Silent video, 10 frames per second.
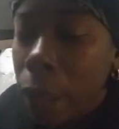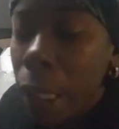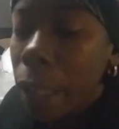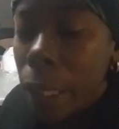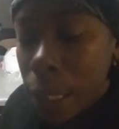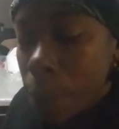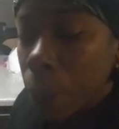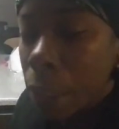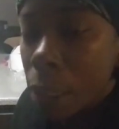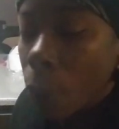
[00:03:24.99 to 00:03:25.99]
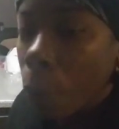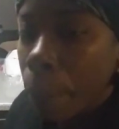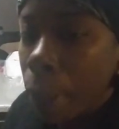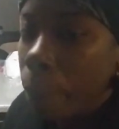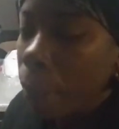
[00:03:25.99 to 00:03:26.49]
then that's what it's going to
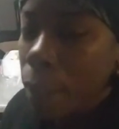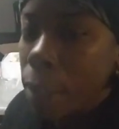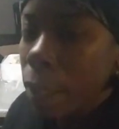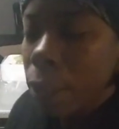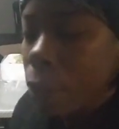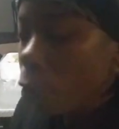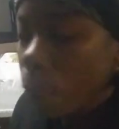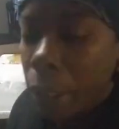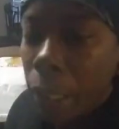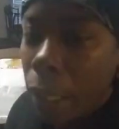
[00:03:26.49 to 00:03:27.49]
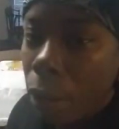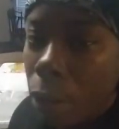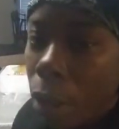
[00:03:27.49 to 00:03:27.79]
be because there's no way in hell